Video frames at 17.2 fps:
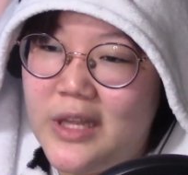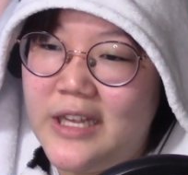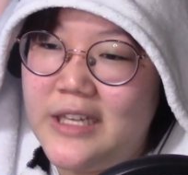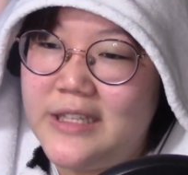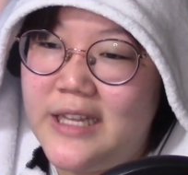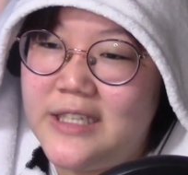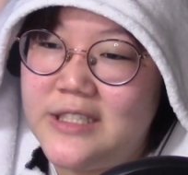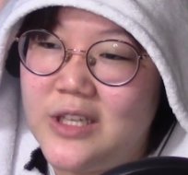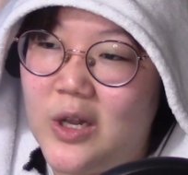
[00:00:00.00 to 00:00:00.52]
they,
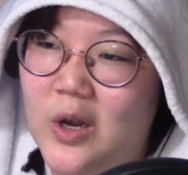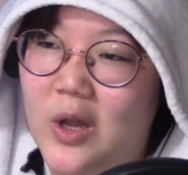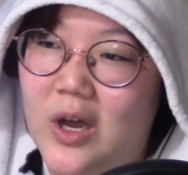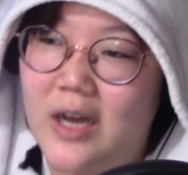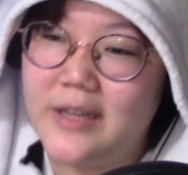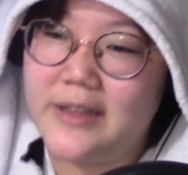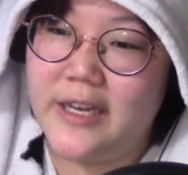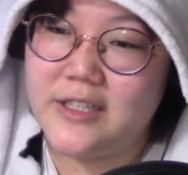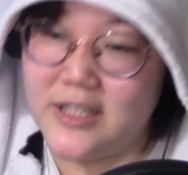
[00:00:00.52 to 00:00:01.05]
there's a
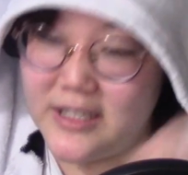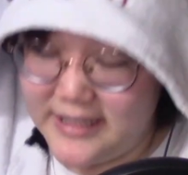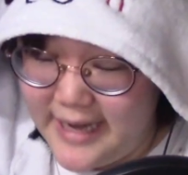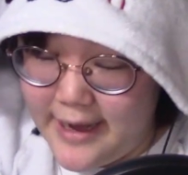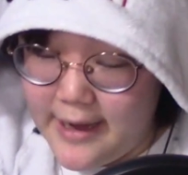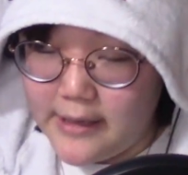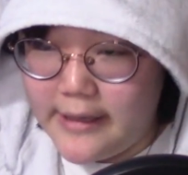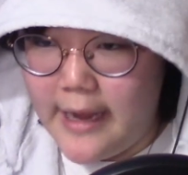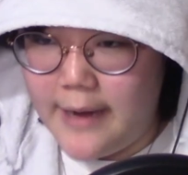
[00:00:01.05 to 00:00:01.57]
lot. There's
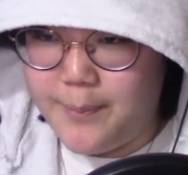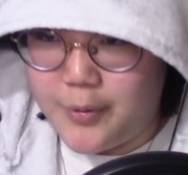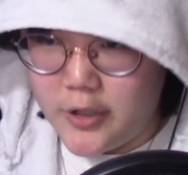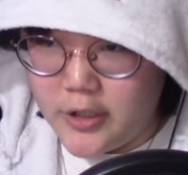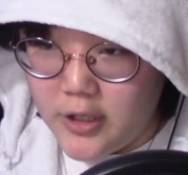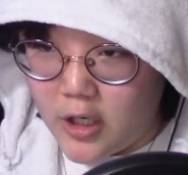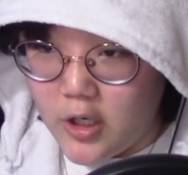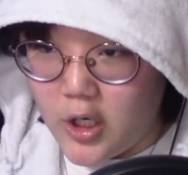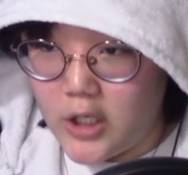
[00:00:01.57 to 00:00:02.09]
they they
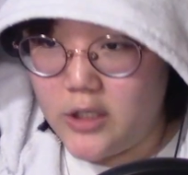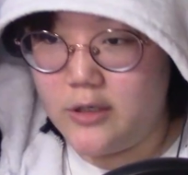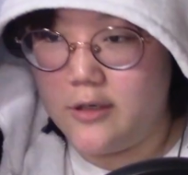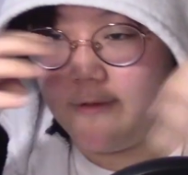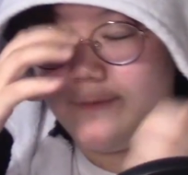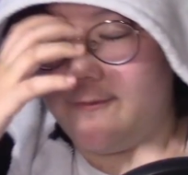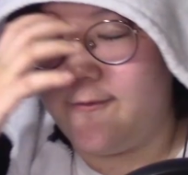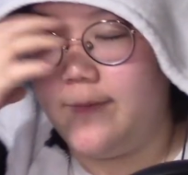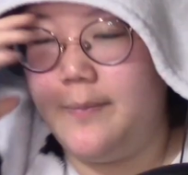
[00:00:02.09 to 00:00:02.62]
put a lot
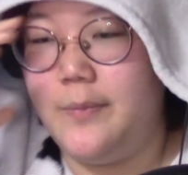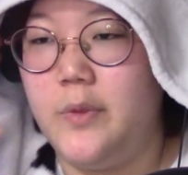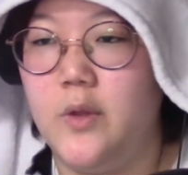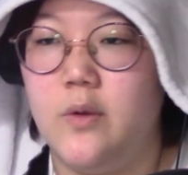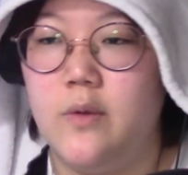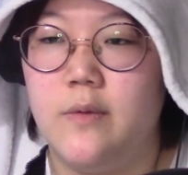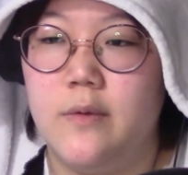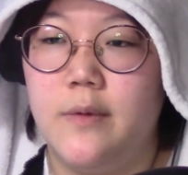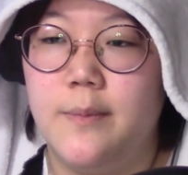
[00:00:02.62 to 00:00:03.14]
of
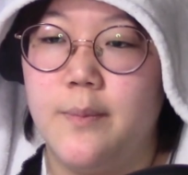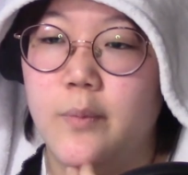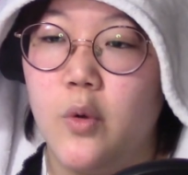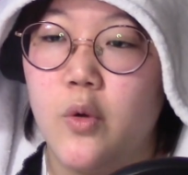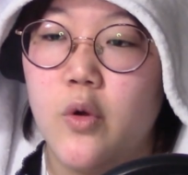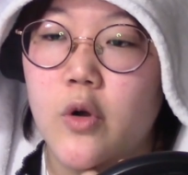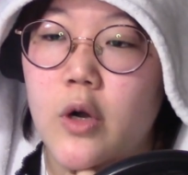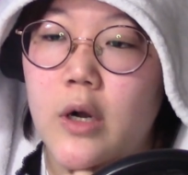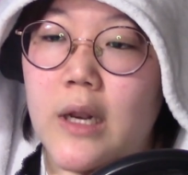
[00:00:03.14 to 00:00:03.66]

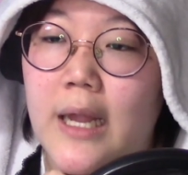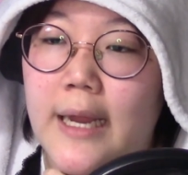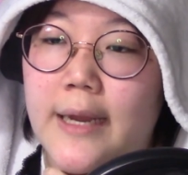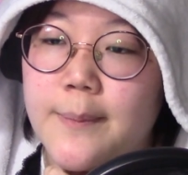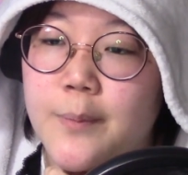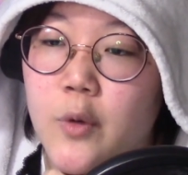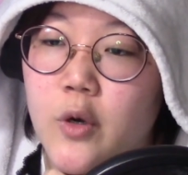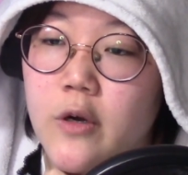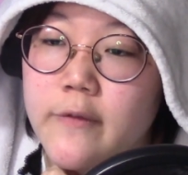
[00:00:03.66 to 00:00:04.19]
more
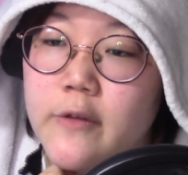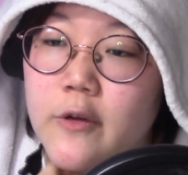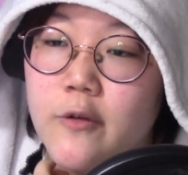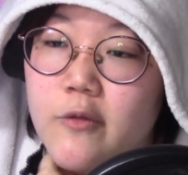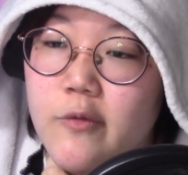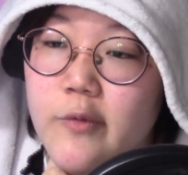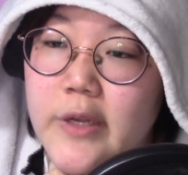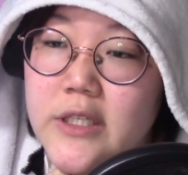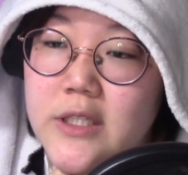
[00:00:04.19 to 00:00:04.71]
like more of the
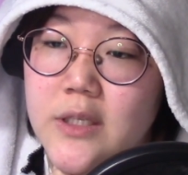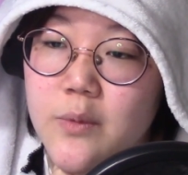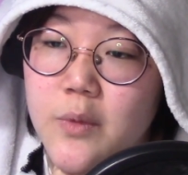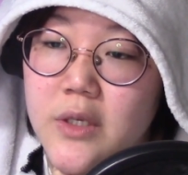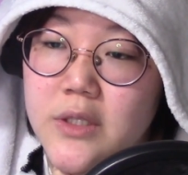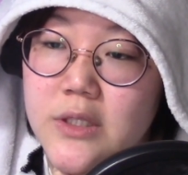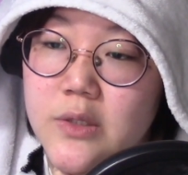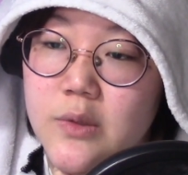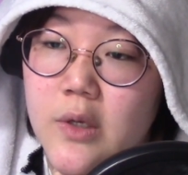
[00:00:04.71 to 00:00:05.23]
recent
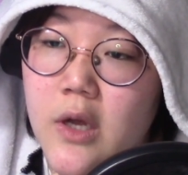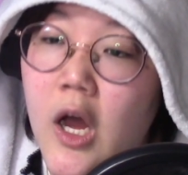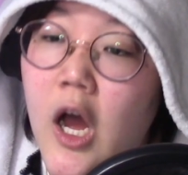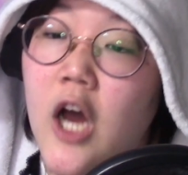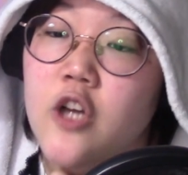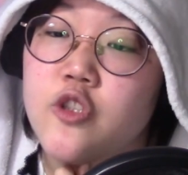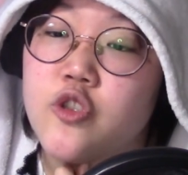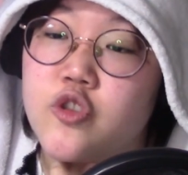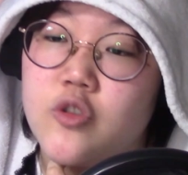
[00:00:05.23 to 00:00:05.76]
ones as well.
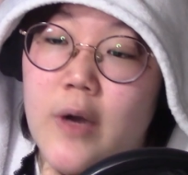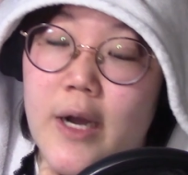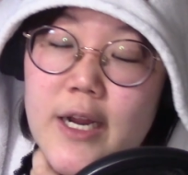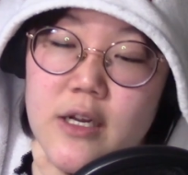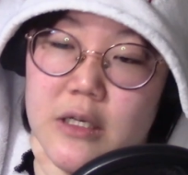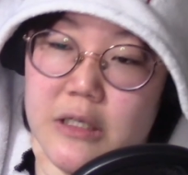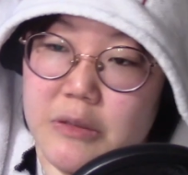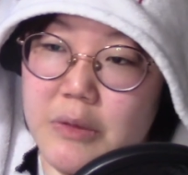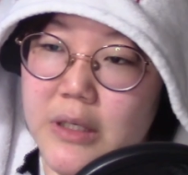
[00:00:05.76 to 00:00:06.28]

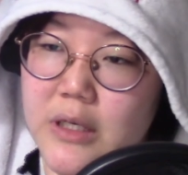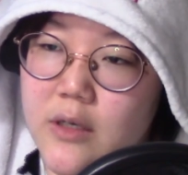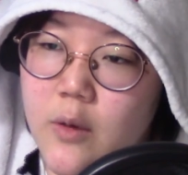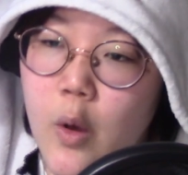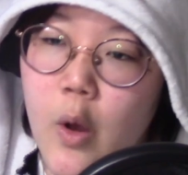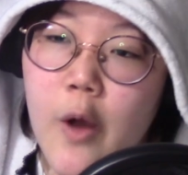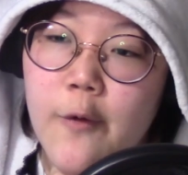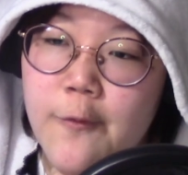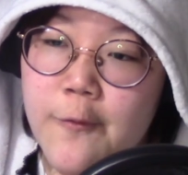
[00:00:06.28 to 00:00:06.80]
Trigun, wow.
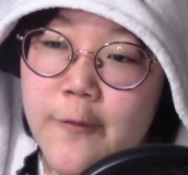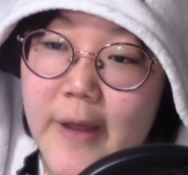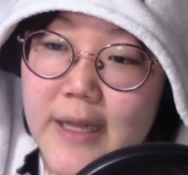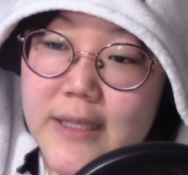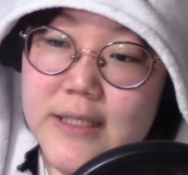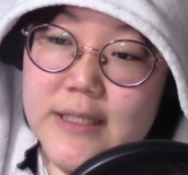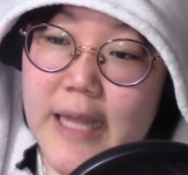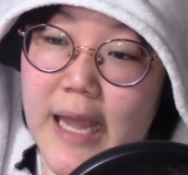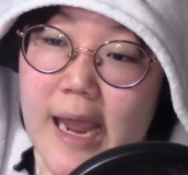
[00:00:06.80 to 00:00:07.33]

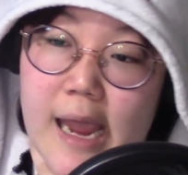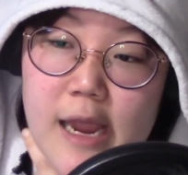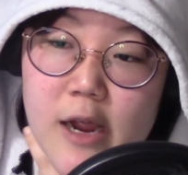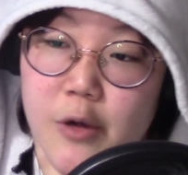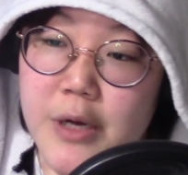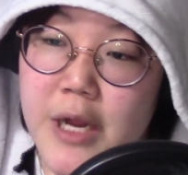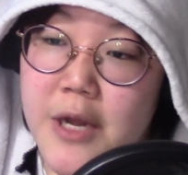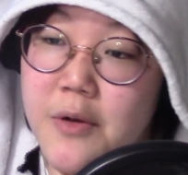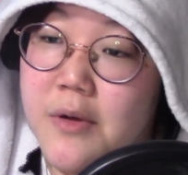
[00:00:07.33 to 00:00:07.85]
Fate's Day.
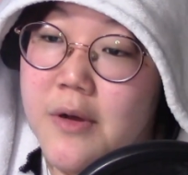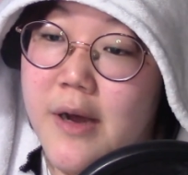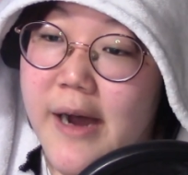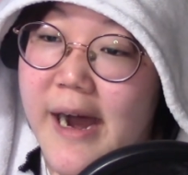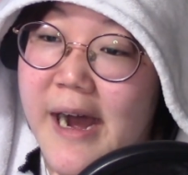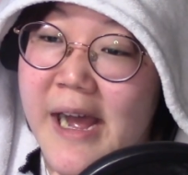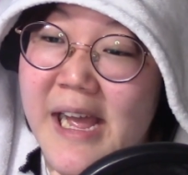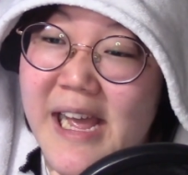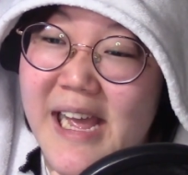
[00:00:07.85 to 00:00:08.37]
Okay, no. I,